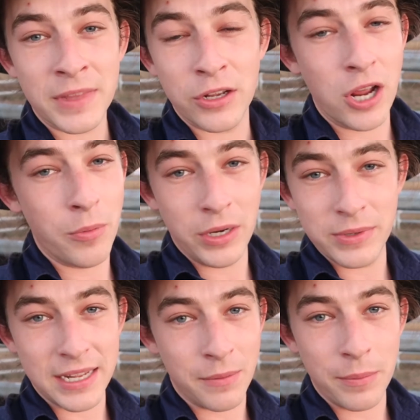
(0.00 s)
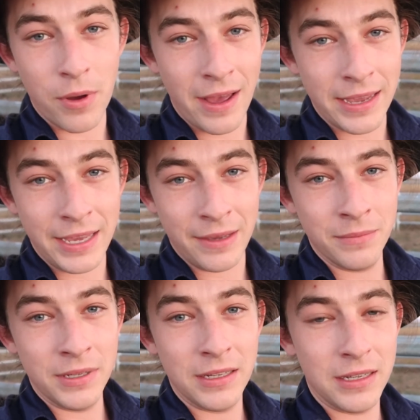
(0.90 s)
Nobody was going to be buying
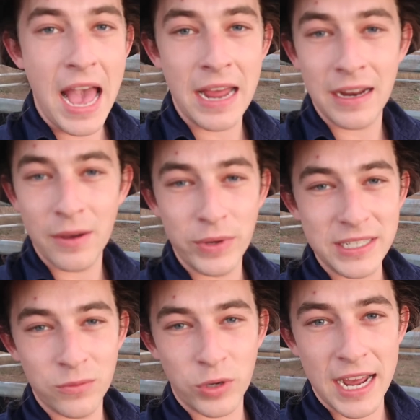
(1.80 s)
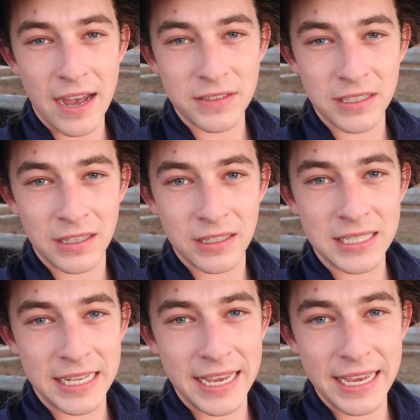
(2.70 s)
him, and we didn't want to have to
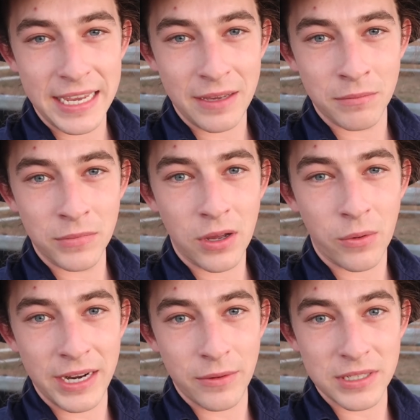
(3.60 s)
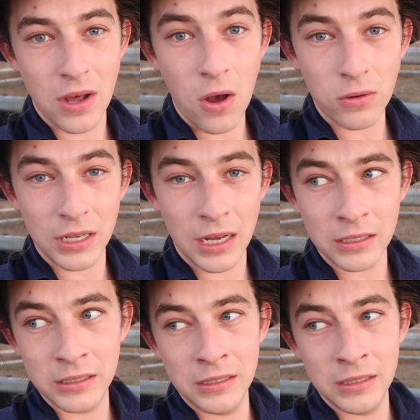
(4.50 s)
steer him when he was older.